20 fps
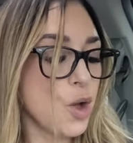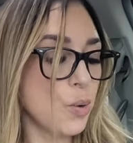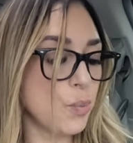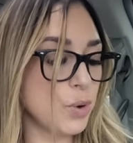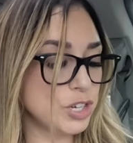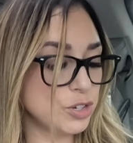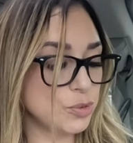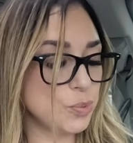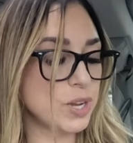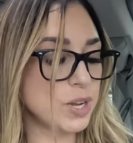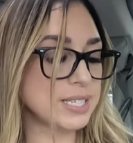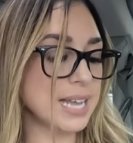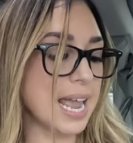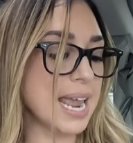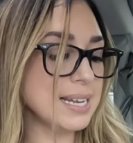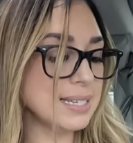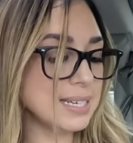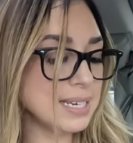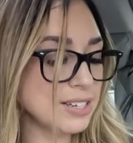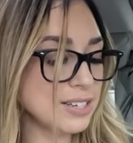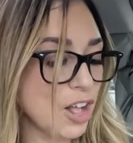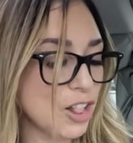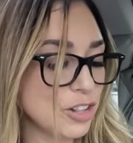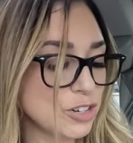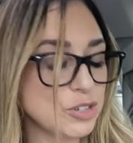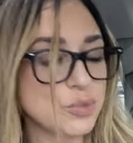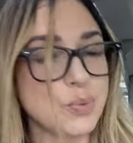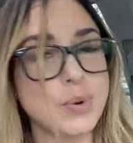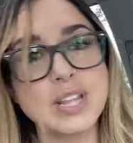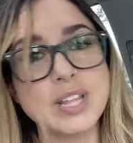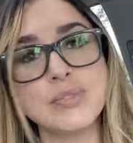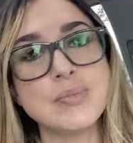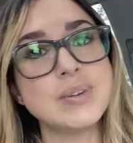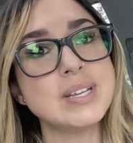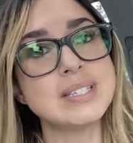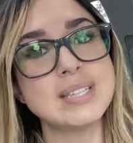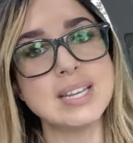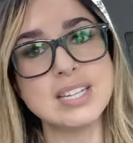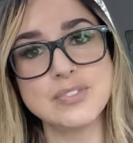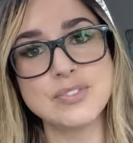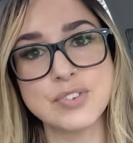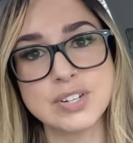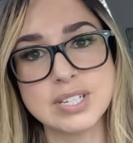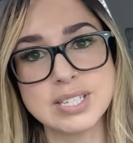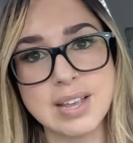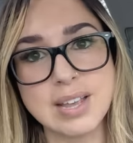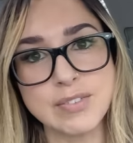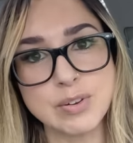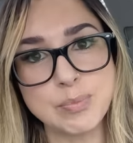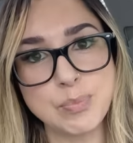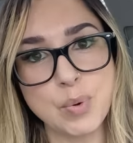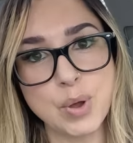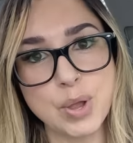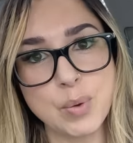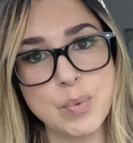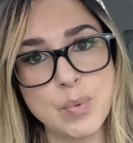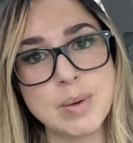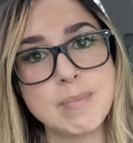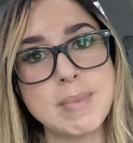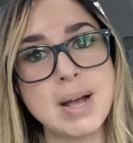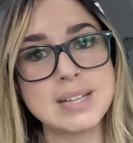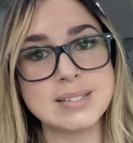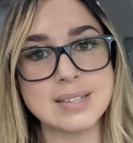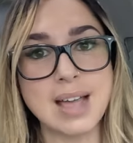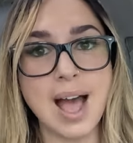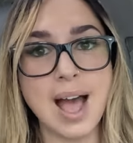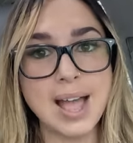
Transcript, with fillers: which was eighteen dollars and twenty-three cents for seven point one miles.